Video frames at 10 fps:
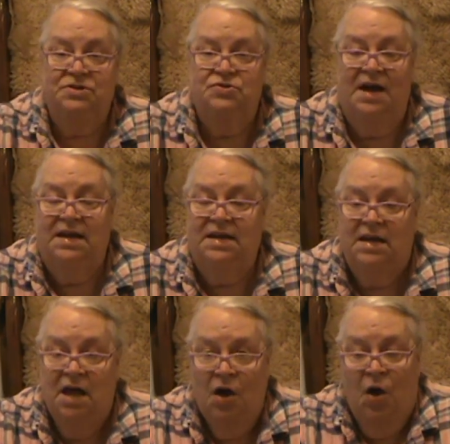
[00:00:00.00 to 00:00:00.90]
been tracking
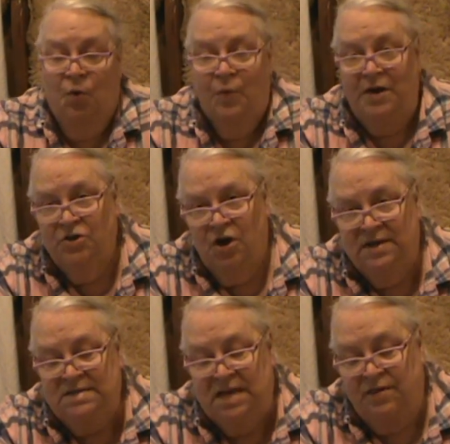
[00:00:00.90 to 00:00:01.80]
one card
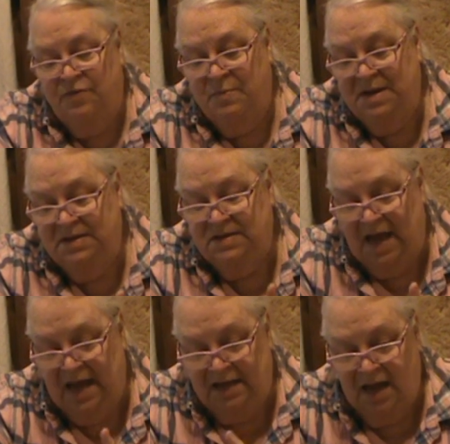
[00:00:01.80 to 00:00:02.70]
a day from a
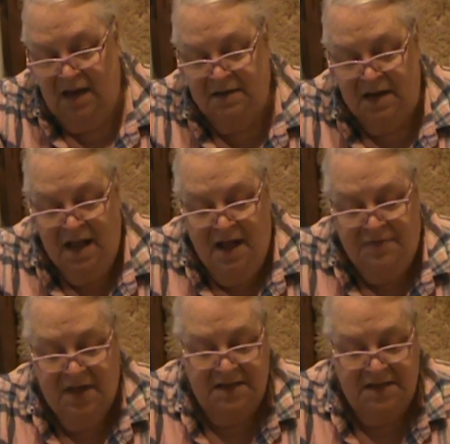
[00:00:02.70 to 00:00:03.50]
deck, and the